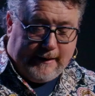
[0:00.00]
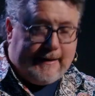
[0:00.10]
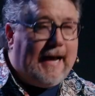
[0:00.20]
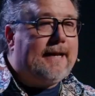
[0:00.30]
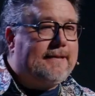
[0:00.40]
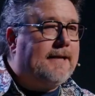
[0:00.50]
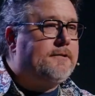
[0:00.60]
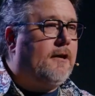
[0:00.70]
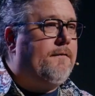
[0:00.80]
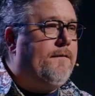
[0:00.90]
And yeah, it
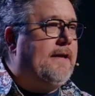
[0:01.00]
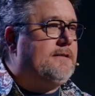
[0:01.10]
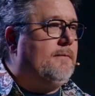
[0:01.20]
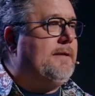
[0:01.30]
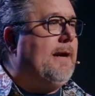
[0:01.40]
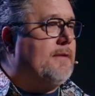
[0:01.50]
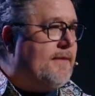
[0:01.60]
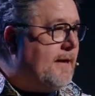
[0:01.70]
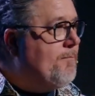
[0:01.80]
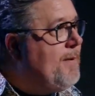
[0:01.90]
tests our faith sometimes to
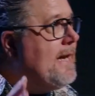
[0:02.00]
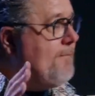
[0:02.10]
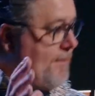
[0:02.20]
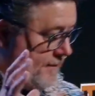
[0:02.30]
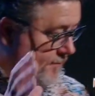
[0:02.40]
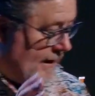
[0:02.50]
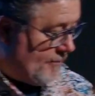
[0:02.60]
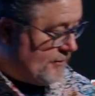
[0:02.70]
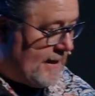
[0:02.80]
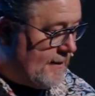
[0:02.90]
think big, big, big,
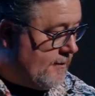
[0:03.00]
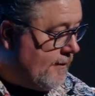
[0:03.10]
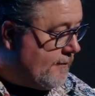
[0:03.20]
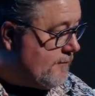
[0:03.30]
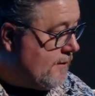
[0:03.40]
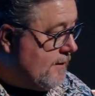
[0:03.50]
but you got to do it.